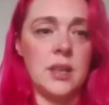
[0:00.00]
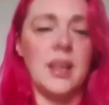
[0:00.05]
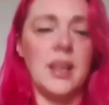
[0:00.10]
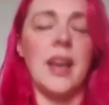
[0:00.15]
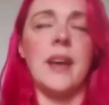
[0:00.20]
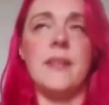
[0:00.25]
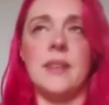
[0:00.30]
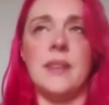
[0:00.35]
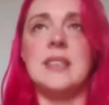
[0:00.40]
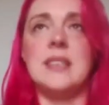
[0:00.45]

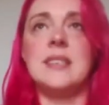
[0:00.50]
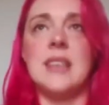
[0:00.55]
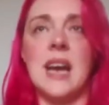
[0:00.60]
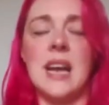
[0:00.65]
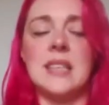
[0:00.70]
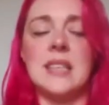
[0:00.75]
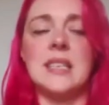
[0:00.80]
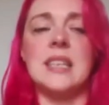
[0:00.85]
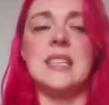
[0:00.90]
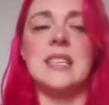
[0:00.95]
Yeah, he's
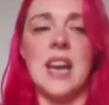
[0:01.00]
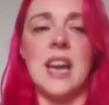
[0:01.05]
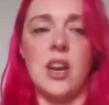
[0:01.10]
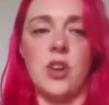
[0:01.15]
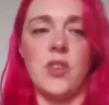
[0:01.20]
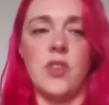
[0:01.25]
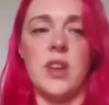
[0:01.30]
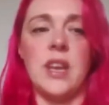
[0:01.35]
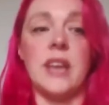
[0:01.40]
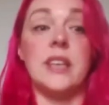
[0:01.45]
sad and he's
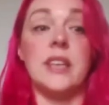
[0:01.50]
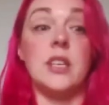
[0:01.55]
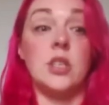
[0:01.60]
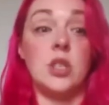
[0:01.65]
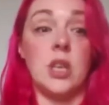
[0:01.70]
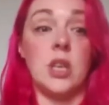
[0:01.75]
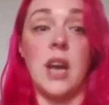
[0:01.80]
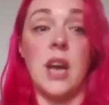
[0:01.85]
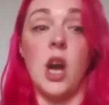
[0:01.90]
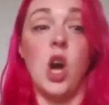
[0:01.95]
angry and
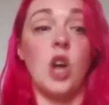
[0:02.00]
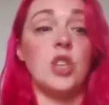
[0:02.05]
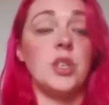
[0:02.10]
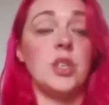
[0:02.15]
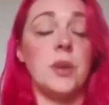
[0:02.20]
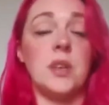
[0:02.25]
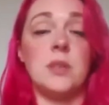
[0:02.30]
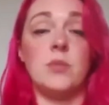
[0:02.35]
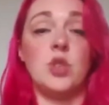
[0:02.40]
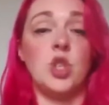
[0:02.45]
he's, I can't
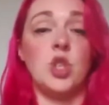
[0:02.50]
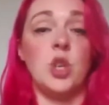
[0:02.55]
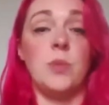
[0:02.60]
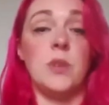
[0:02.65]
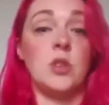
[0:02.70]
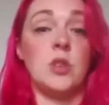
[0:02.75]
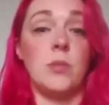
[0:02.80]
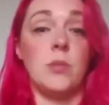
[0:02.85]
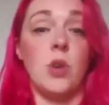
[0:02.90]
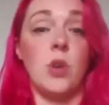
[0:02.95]
do it because I'm
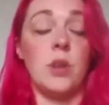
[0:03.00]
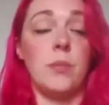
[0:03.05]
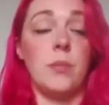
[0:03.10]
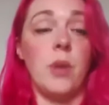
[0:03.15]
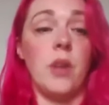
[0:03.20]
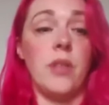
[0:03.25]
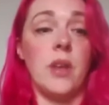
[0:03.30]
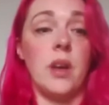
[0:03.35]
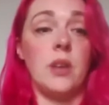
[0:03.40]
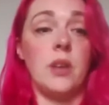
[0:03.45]
stupid, so I'm not going to
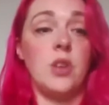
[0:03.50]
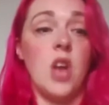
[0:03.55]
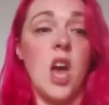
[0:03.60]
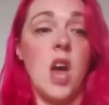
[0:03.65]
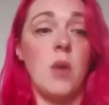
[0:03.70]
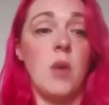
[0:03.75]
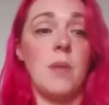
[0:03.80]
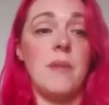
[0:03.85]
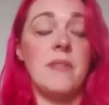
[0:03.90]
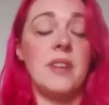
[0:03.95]
bother. No,
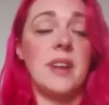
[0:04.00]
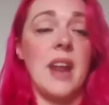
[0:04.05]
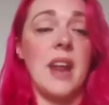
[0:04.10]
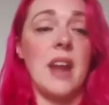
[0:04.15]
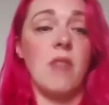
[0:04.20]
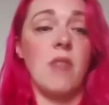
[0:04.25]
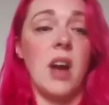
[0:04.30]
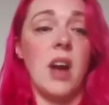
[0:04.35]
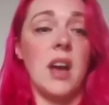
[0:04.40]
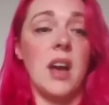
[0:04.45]
I'm never going to get
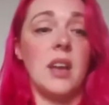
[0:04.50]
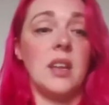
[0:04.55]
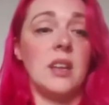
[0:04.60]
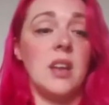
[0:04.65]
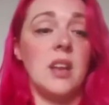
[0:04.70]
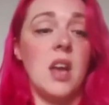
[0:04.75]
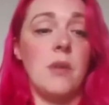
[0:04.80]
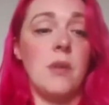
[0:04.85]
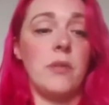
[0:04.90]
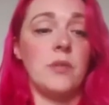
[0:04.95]
it right.
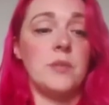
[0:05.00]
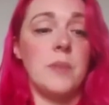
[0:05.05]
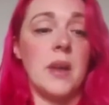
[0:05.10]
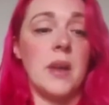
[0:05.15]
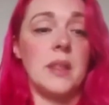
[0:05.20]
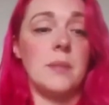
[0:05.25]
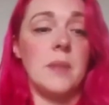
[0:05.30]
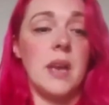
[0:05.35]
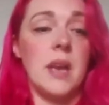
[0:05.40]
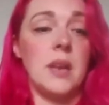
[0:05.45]
No, everyone's better
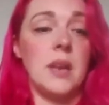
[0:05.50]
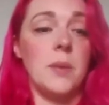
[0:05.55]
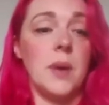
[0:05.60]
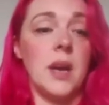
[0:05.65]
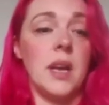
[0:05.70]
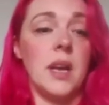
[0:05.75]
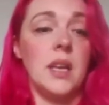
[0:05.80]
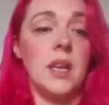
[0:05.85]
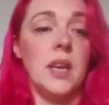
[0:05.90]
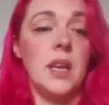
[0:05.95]
than me
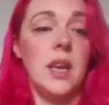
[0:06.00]
anyway.